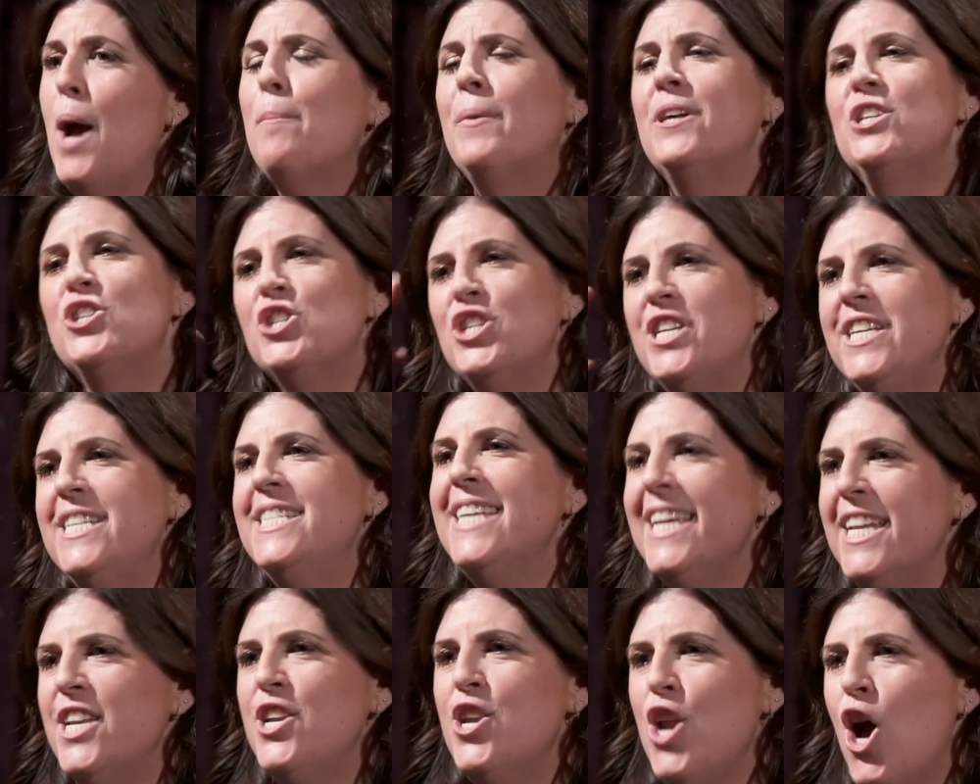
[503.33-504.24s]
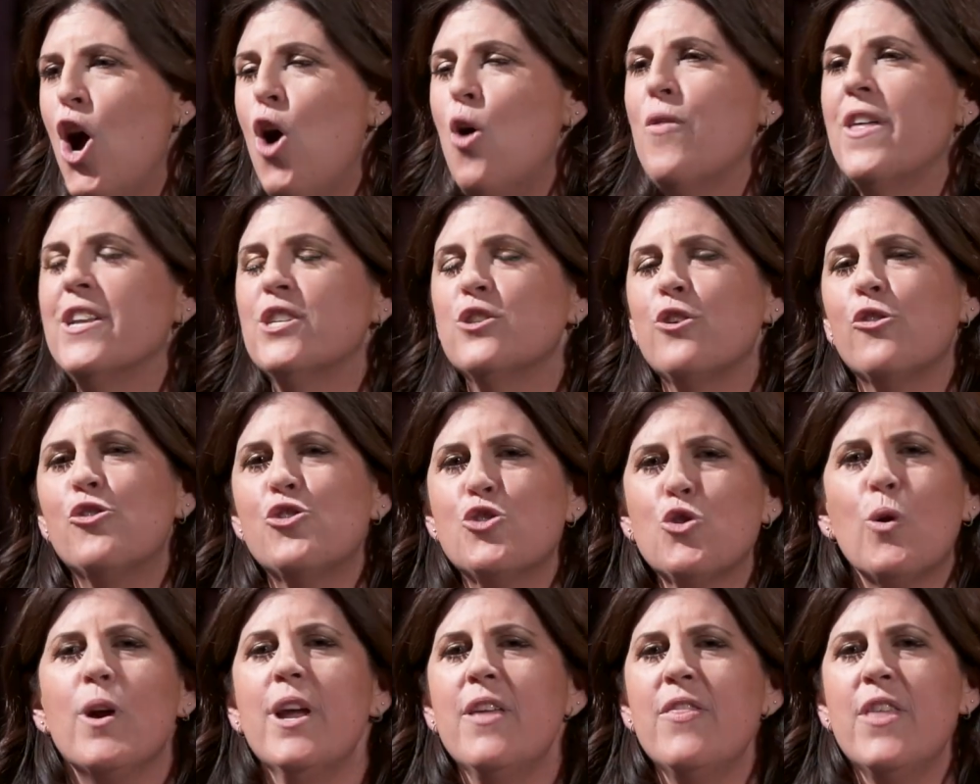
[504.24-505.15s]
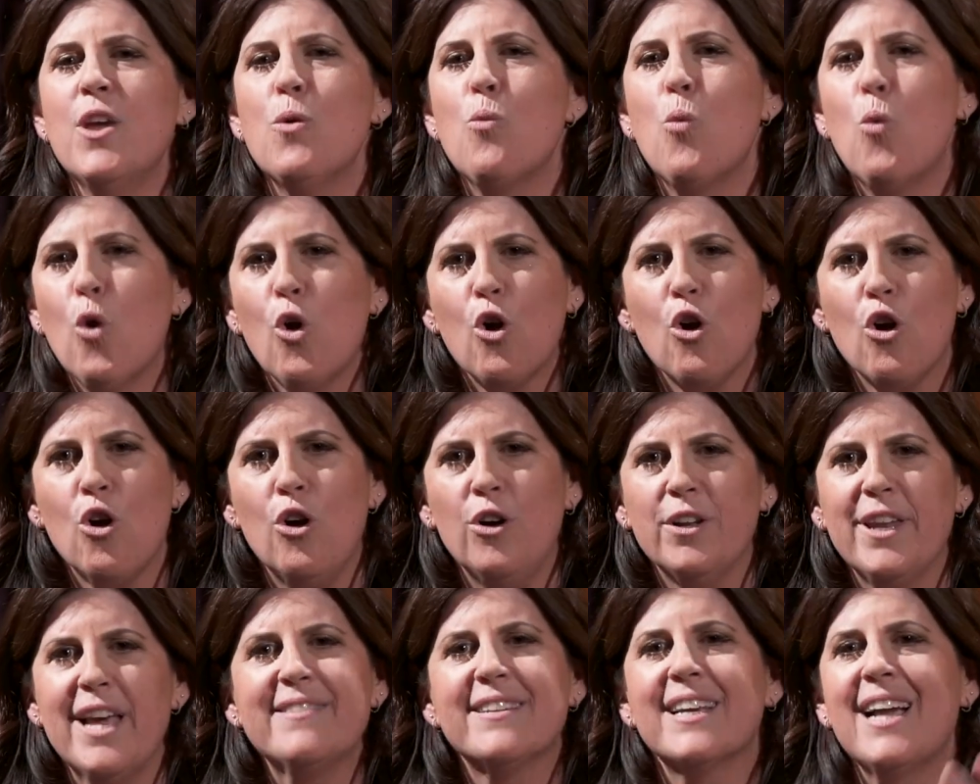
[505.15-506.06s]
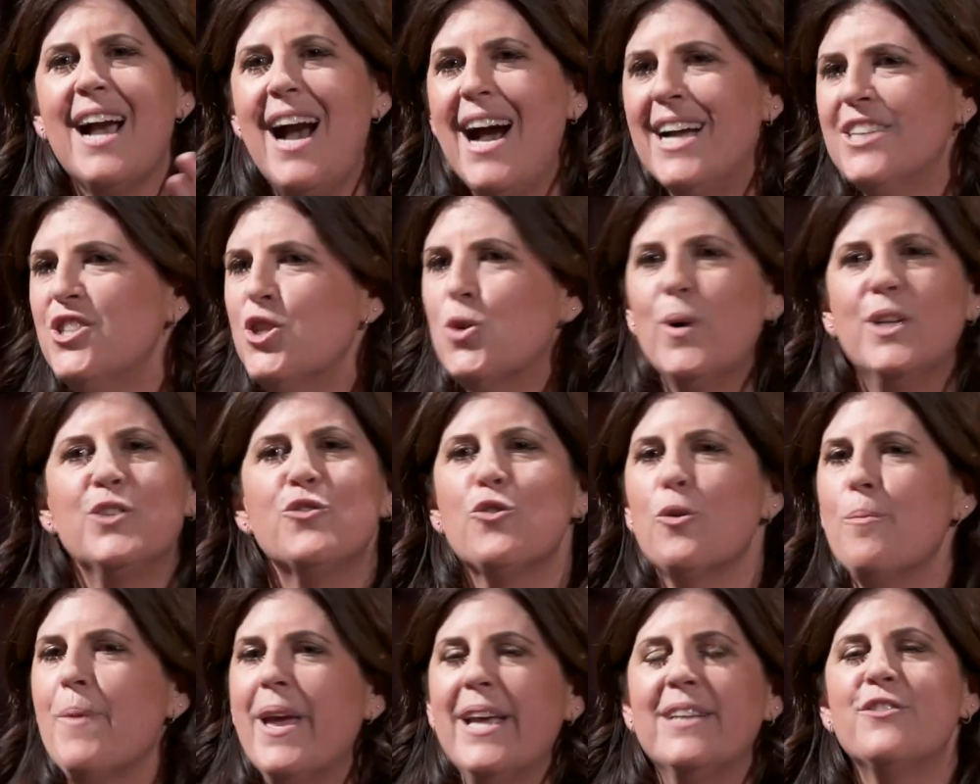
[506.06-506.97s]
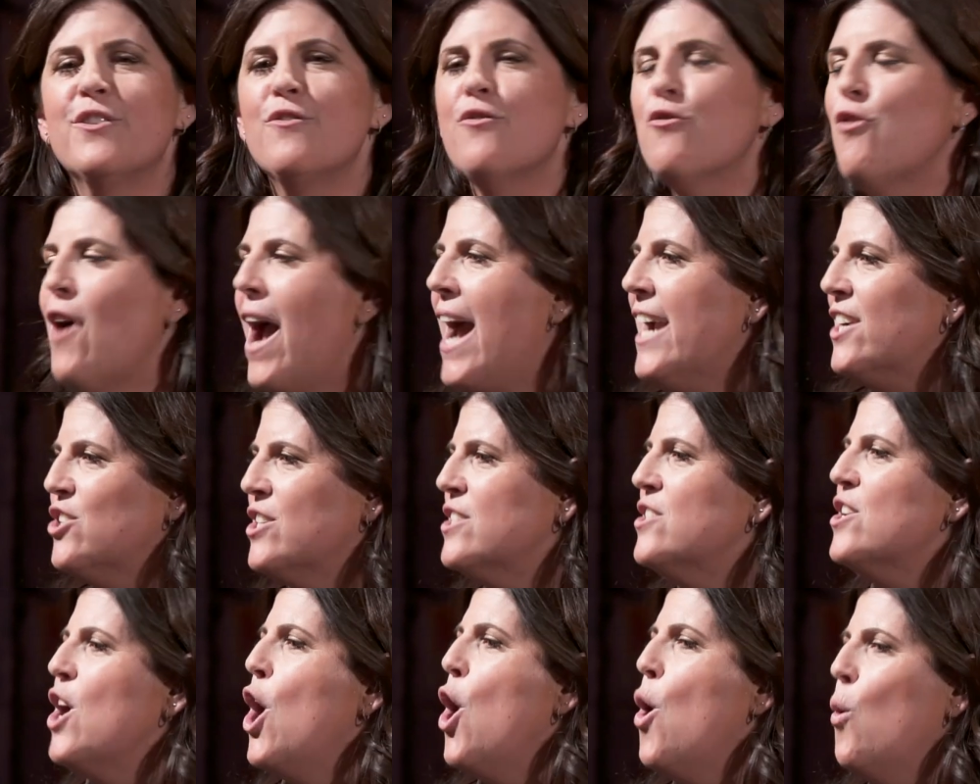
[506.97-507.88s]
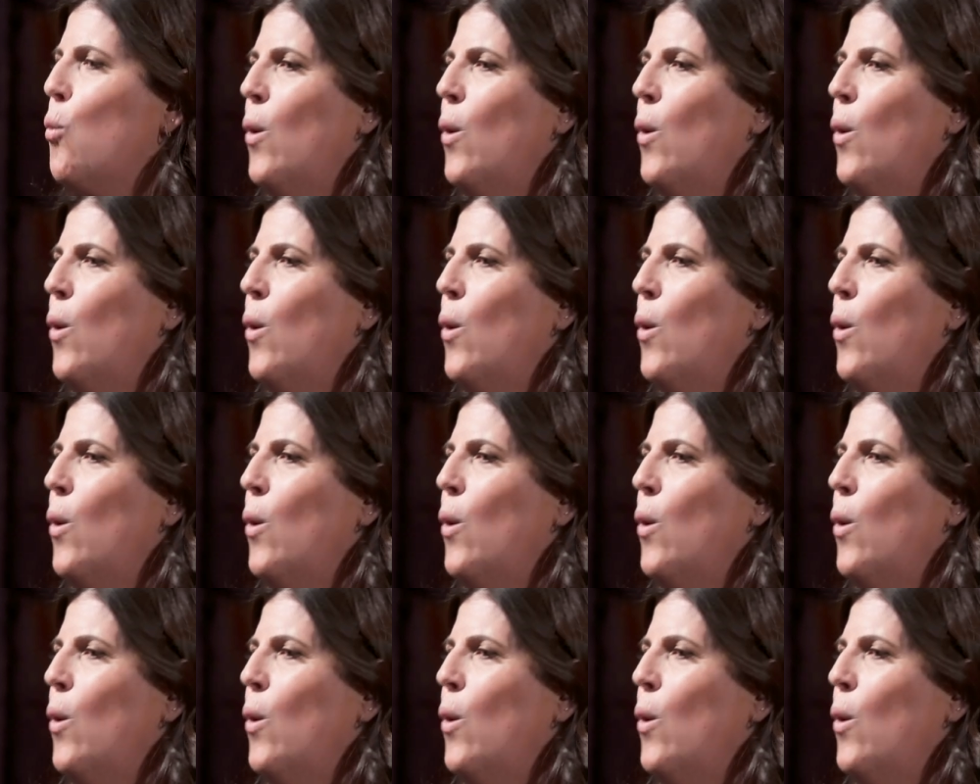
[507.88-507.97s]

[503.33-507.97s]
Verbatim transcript: but she did know that destroying the world as a consequence for man's infractions